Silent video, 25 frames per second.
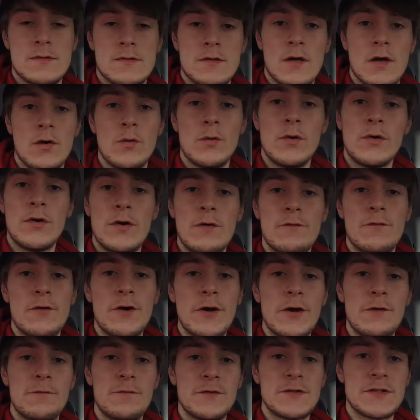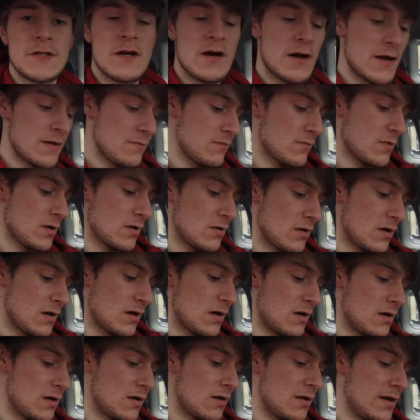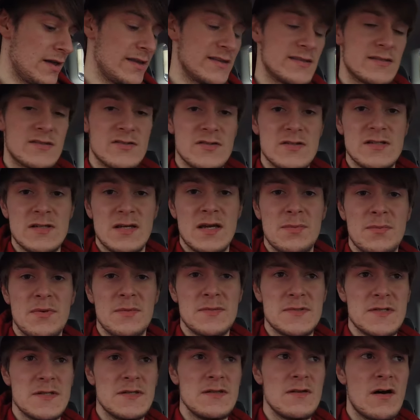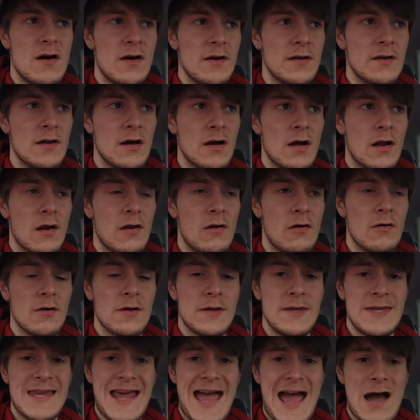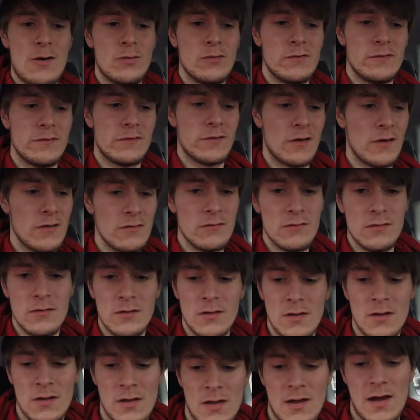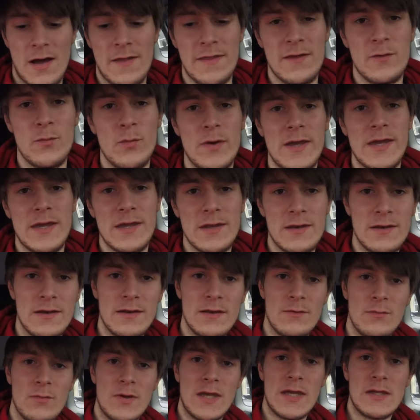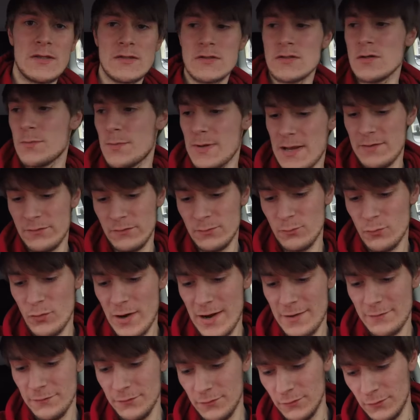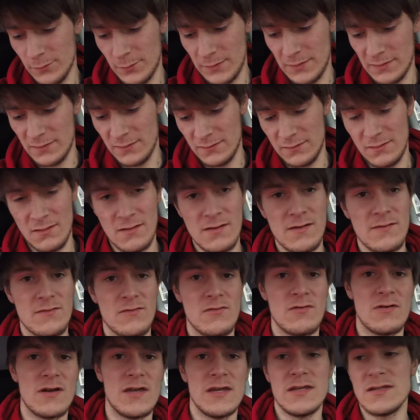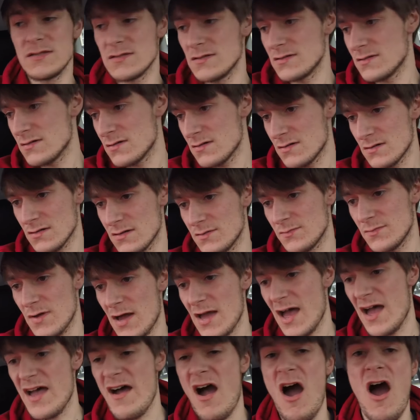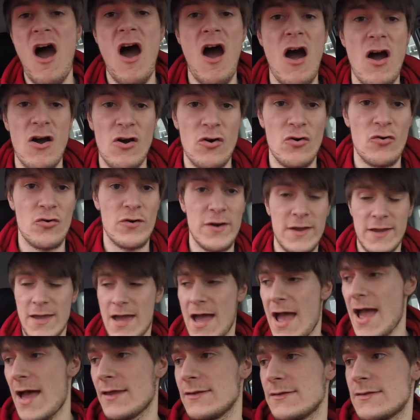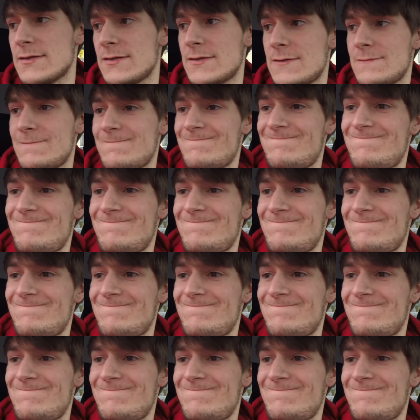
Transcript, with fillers: So we're doing very good for time. Uh, it's just coming up to nine o'clock now, so I think we can we can stop and have some breakfast, because I have not eaten. I'm hungry as